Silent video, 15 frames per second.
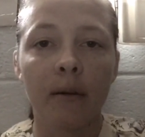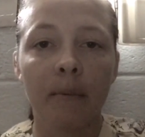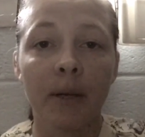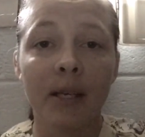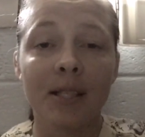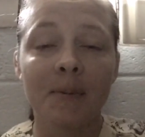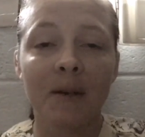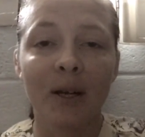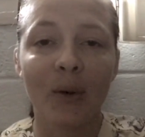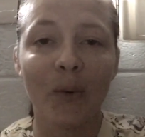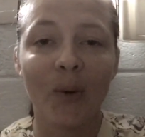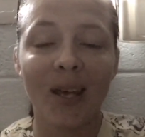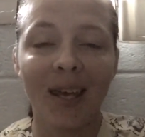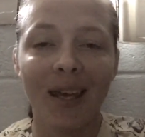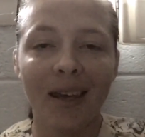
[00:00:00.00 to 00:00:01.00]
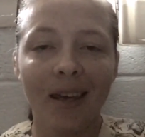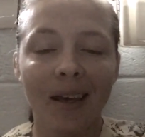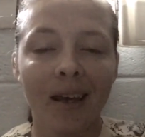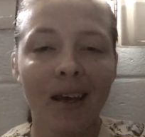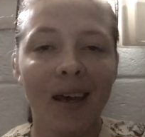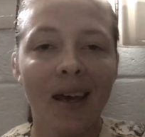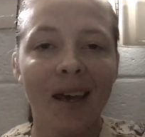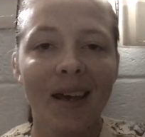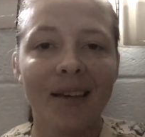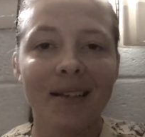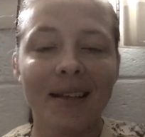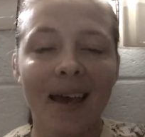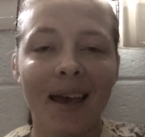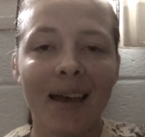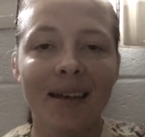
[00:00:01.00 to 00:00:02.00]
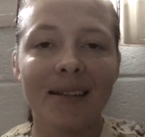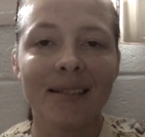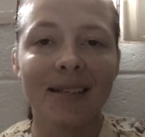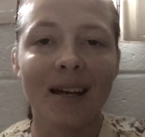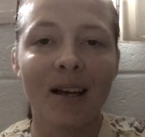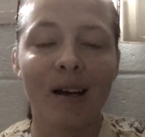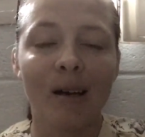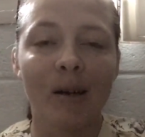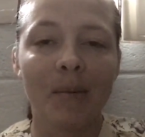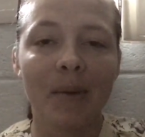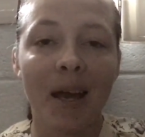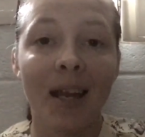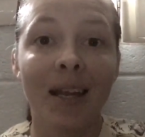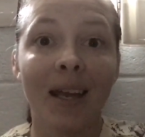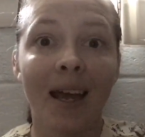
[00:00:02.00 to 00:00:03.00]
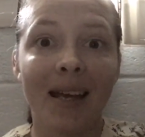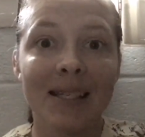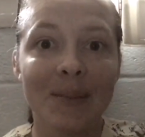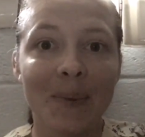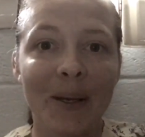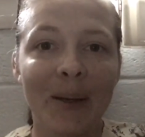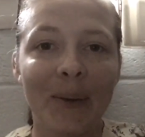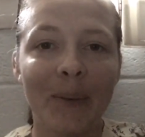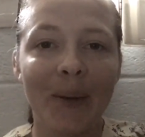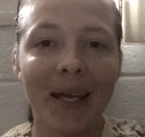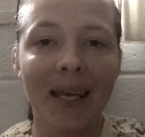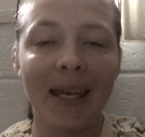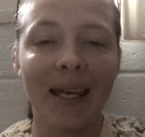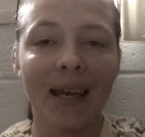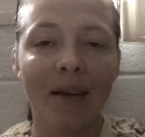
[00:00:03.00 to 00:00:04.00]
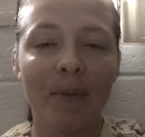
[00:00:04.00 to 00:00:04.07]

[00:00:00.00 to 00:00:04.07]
But it's been a week, and it has been a week.